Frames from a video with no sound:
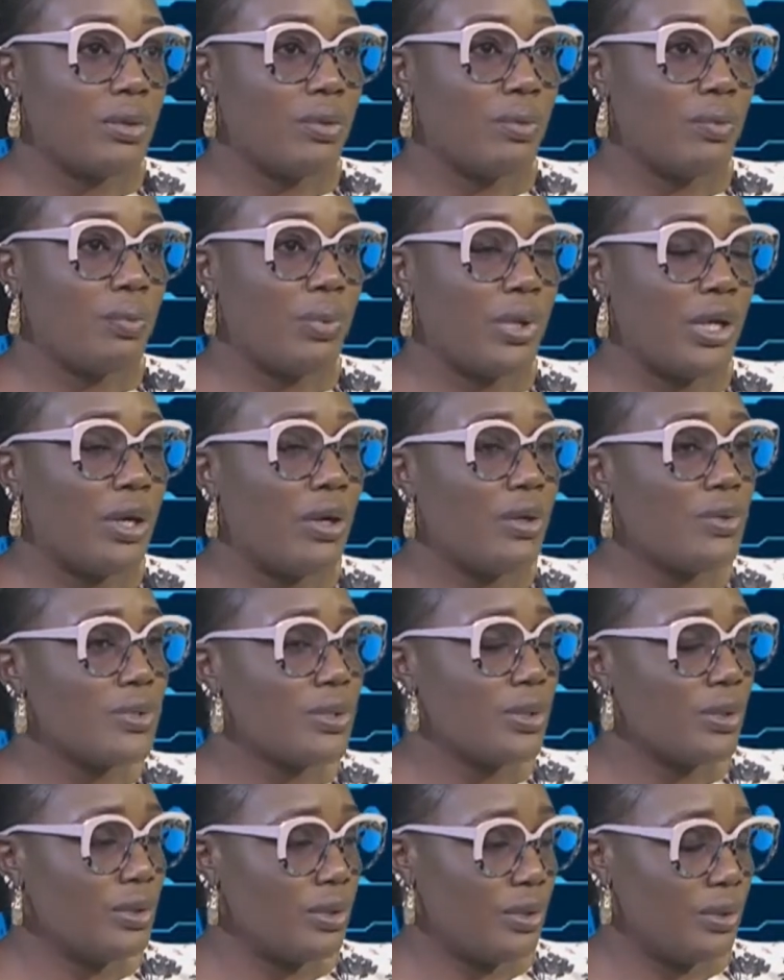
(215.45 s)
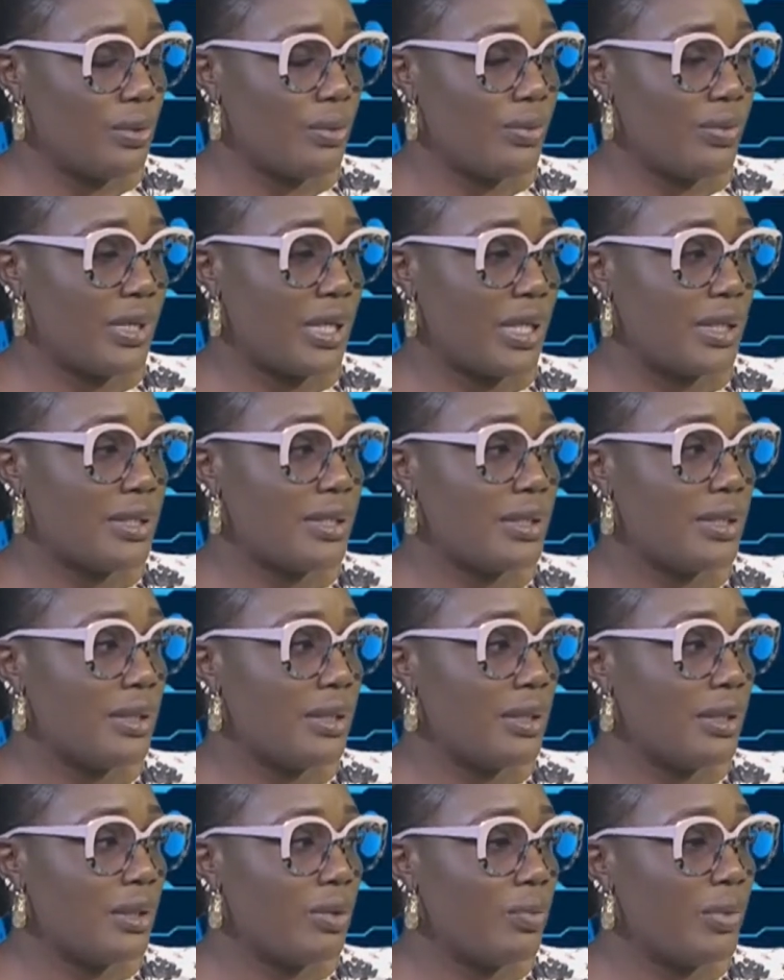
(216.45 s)
we also know that
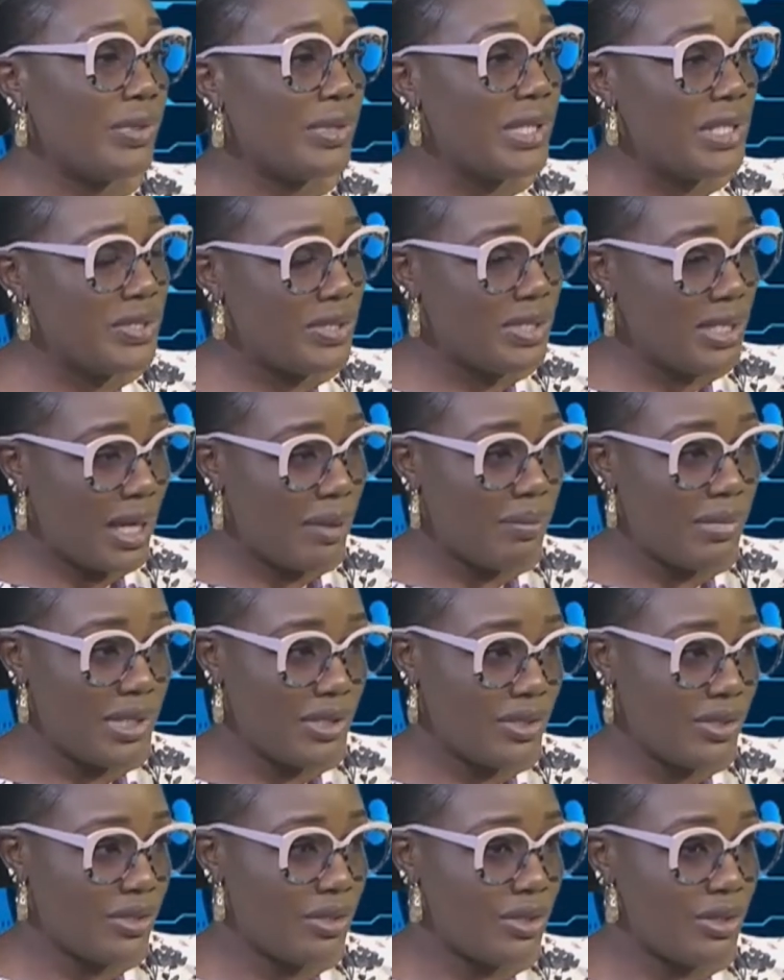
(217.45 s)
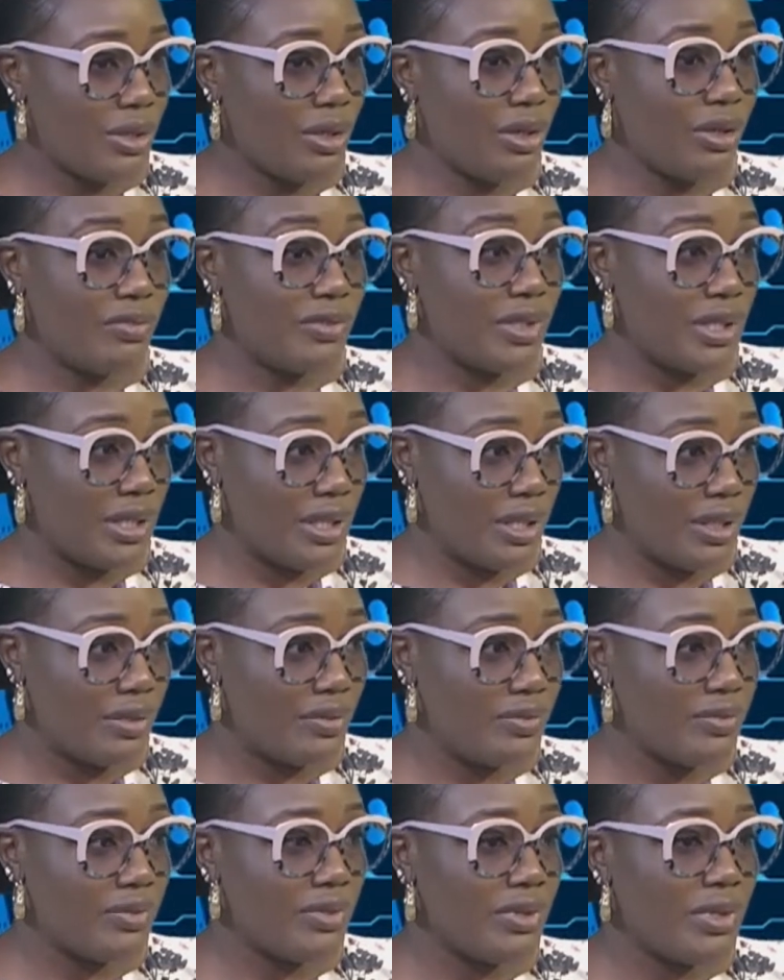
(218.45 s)
with this damage of the nerve,